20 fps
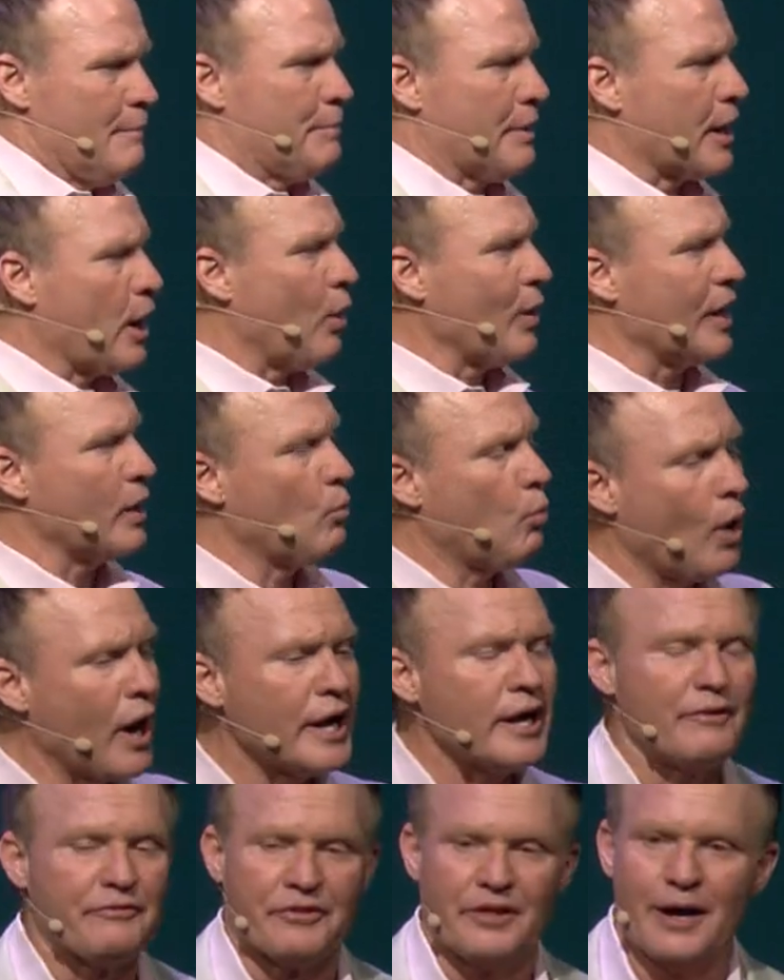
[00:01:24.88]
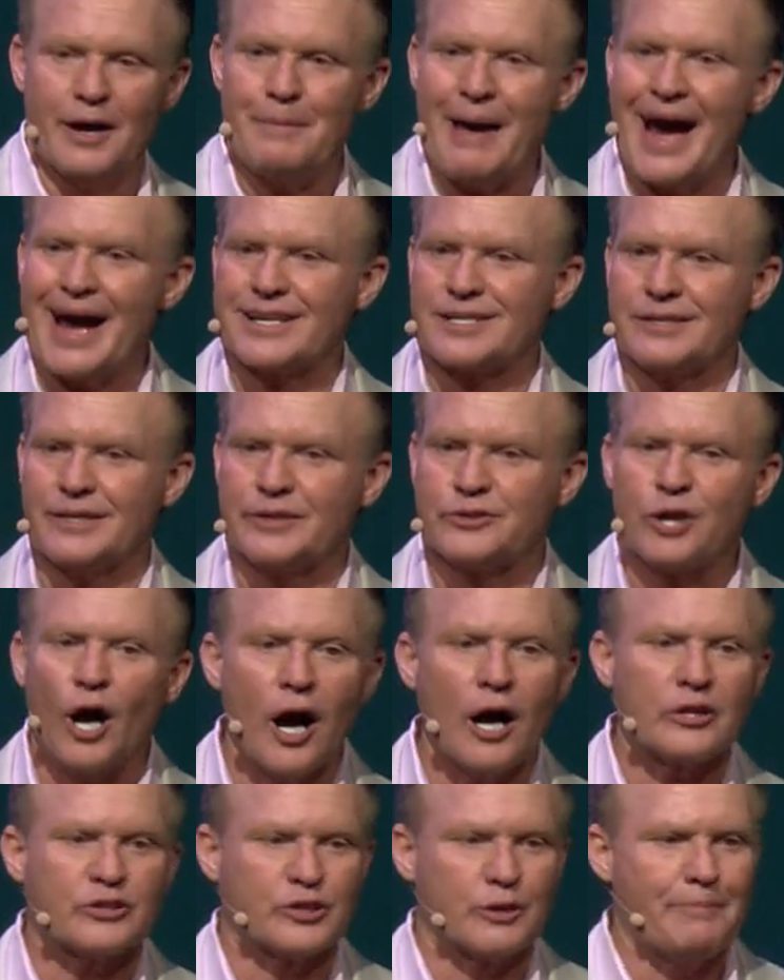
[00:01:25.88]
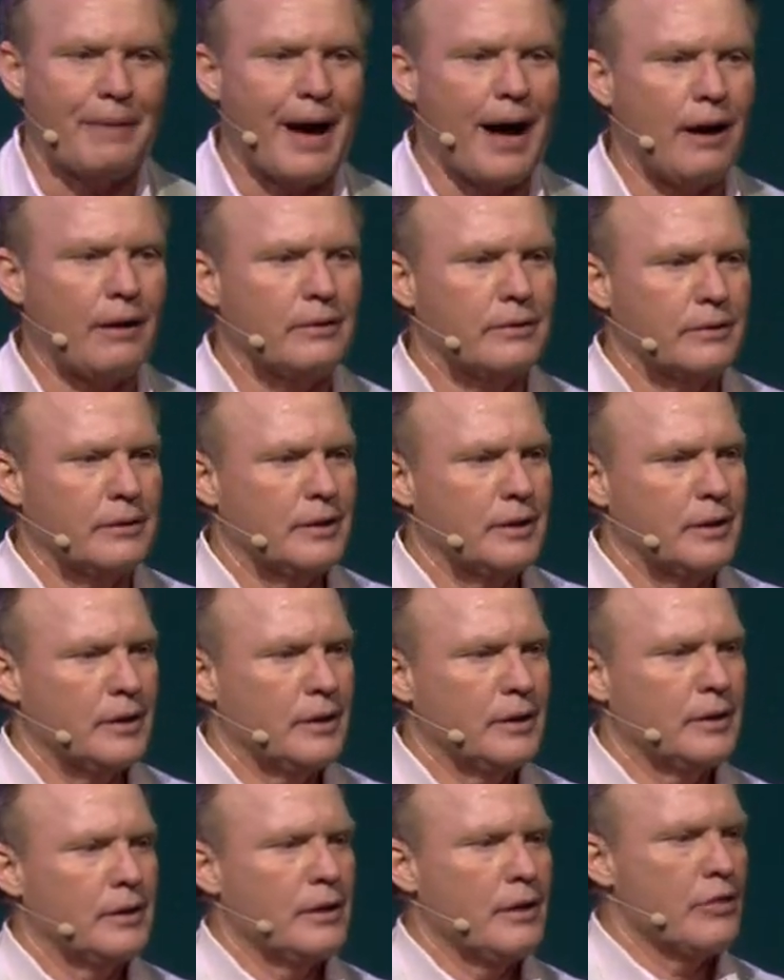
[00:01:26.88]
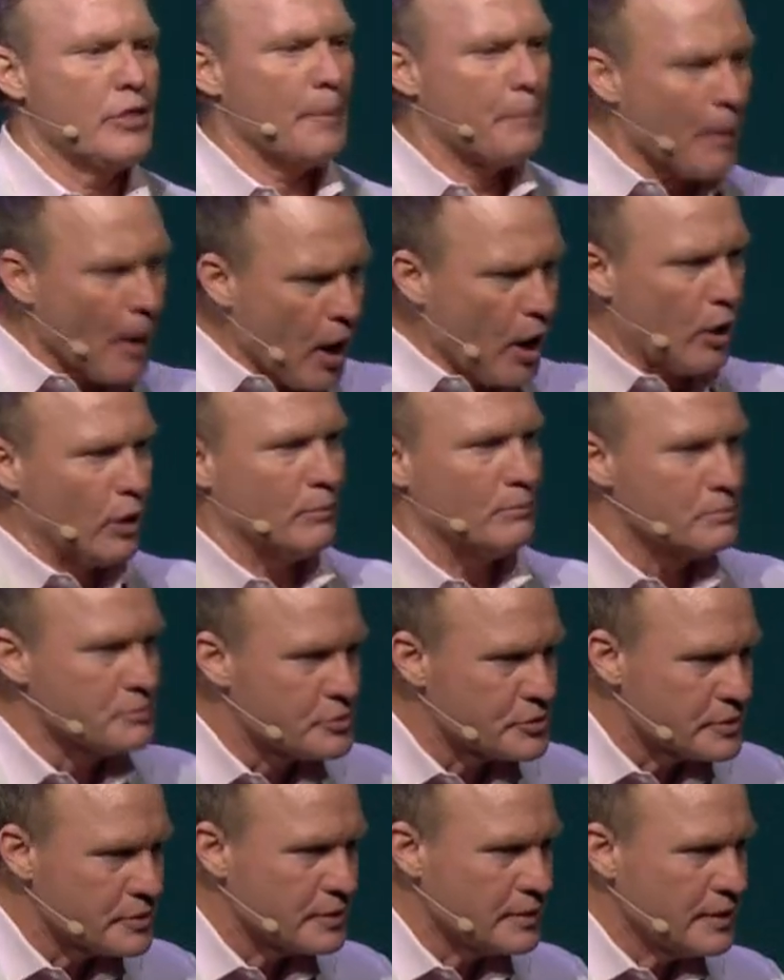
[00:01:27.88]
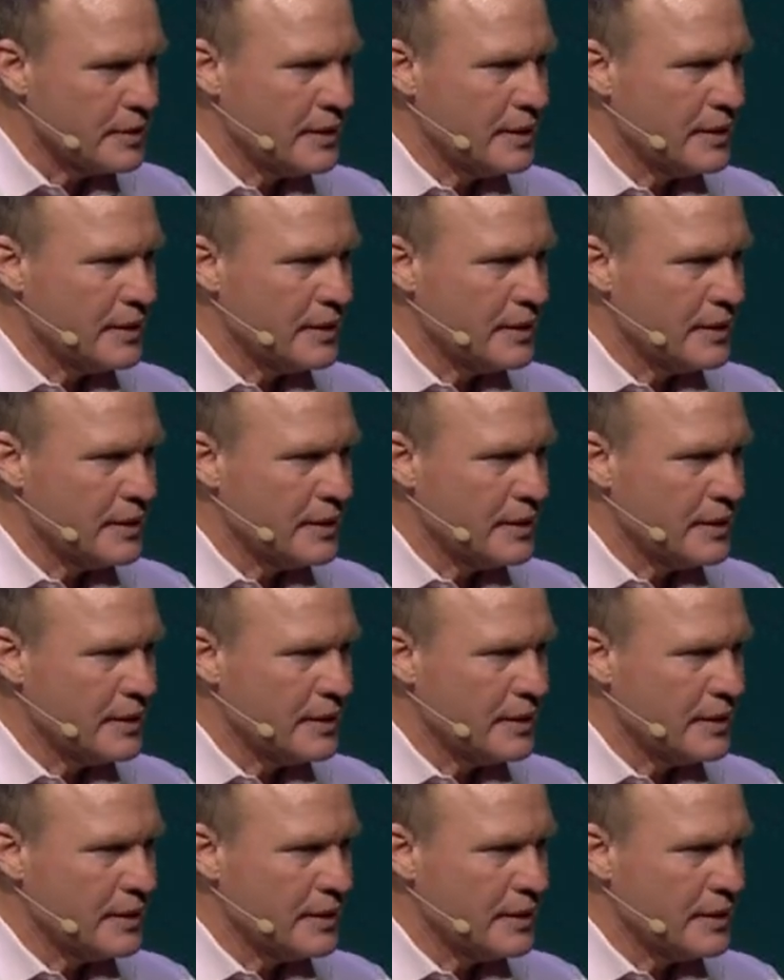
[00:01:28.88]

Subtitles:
But only one of them actually talks about the palms.